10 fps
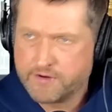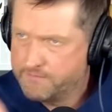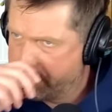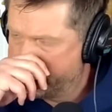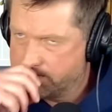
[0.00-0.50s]

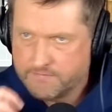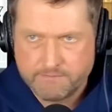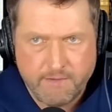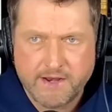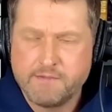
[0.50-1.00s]
and
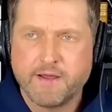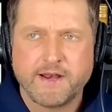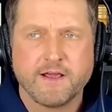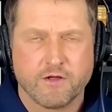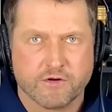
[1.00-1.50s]
many,
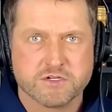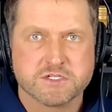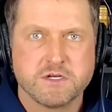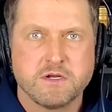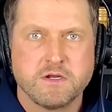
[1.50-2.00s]
many others